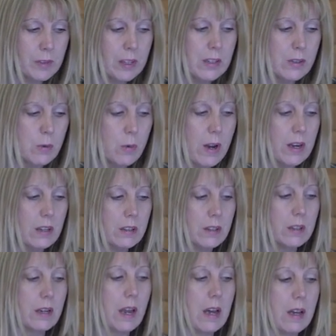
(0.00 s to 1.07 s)
is a way to
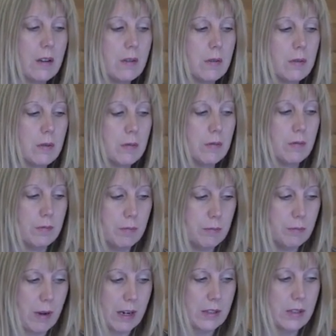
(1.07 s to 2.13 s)
look at
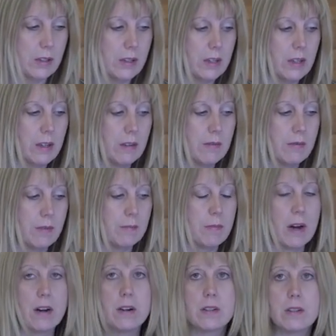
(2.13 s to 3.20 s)
bacteria,
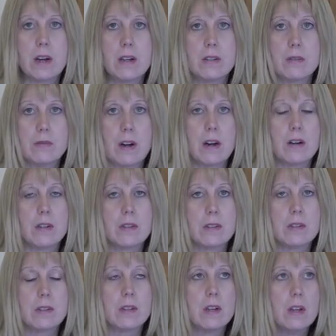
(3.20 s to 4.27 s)
parasites,
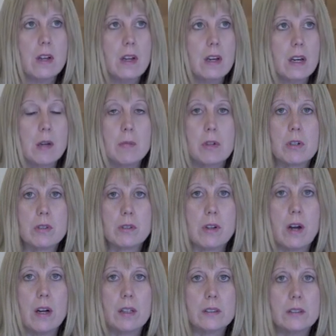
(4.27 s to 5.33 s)
viruses, chemical
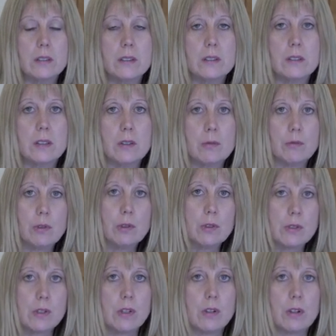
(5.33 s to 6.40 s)
toxins that are
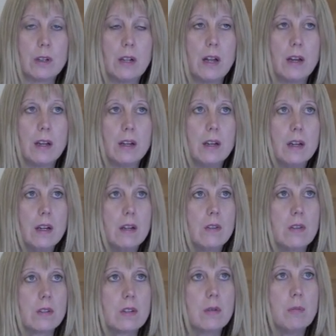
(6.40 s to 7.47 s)
influencing your client.
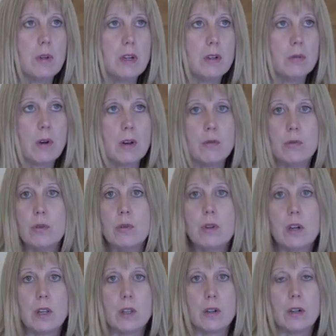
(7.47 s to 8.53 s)
This could be red food
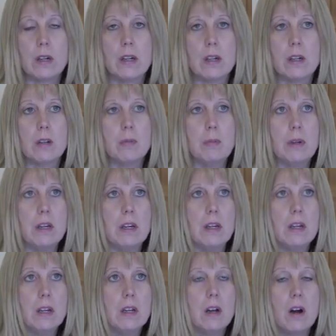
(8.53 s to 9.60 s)
coloring, it could be
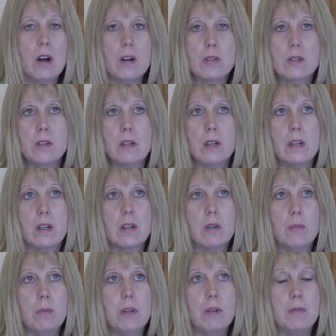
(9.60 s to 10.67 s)
arsenic, it
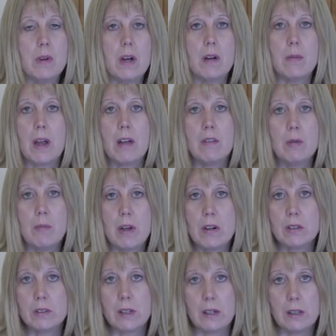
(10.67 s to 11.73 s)
could be heavy
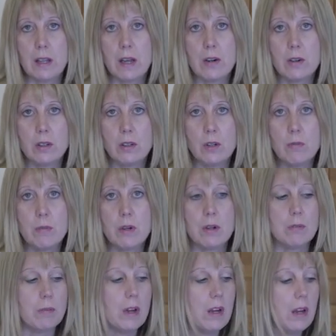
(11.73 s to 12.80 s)
metals like lead or
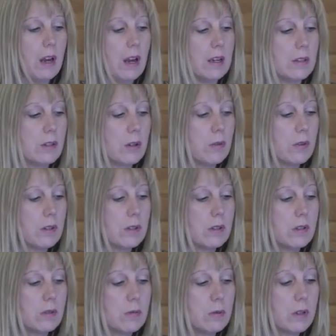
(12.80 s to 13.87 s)
aluminum. And so this
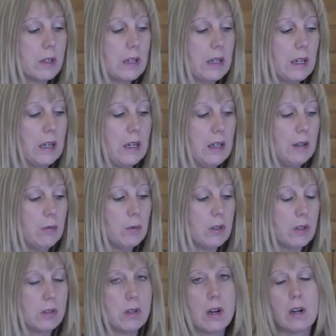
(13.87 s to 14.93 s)
is really key when
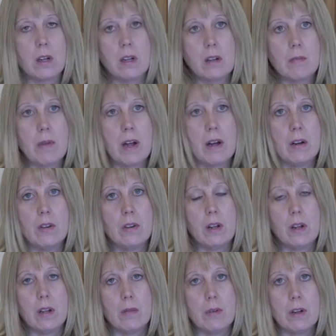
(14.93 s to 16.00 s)
you're talking about
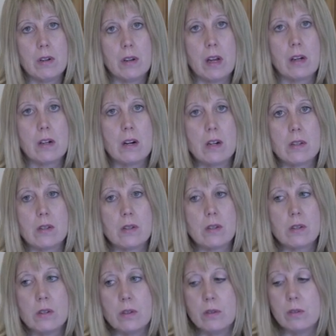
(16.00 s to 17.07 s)
underlying
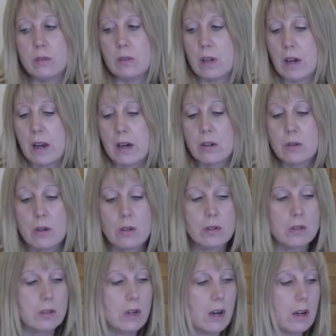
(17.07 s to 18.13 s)
causes too. Now, Hannah
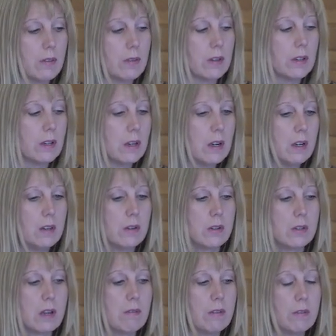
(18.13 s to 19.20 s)
Kroger taught that there's
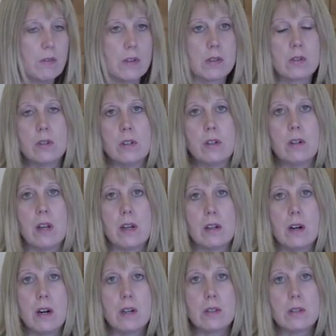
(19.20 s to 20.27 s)
7 physical underlying
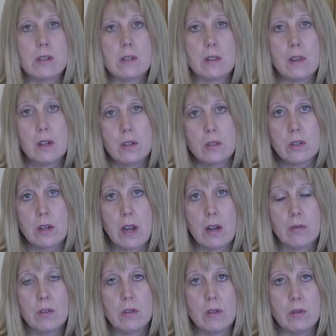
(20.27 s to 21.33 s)
causes, and they usually
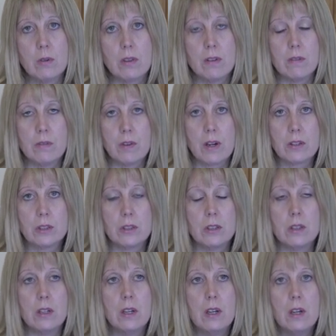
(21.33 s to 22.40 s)
have to do with
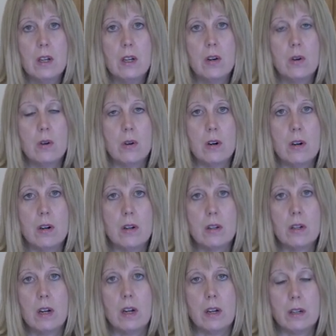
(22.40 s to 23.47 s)
infection or
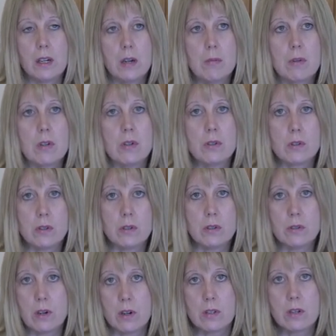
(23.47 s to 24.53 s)
chemicals or
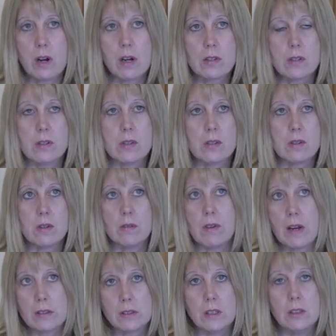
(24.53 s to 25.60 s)
toxins or
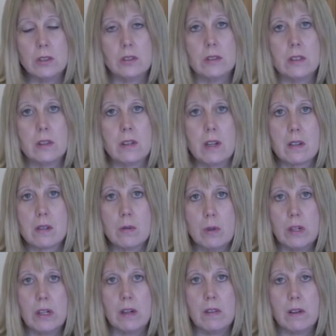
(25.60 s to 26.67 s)
vaccinations and things that
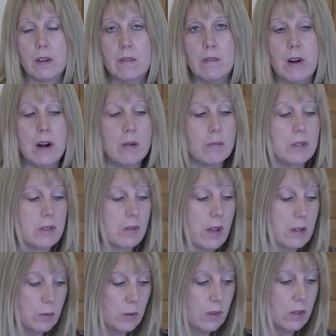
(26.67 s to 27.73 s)
we get in the environment. So
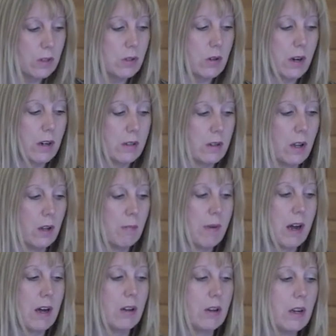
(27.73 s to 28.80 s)
that's what this tray is all
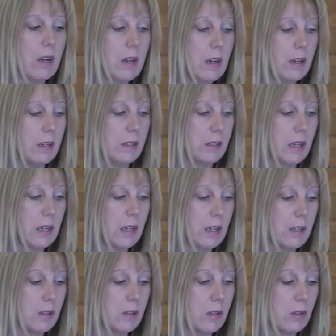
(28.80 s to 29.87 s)
about, is getting
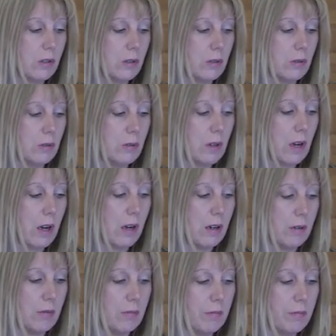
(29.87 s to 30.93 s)
into
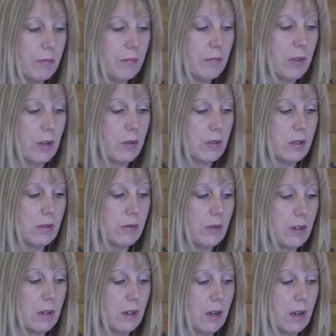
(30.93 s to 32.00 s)
those
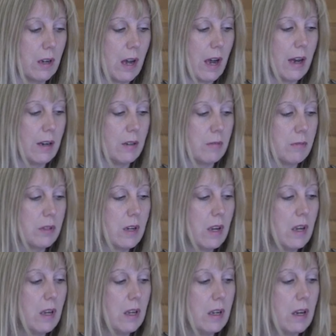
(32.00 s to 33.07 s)
different items.
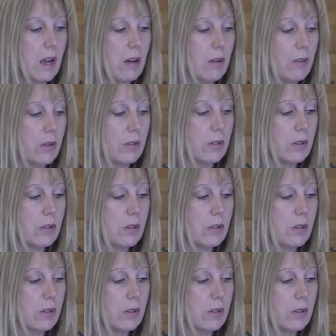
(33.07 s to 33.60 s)
Now,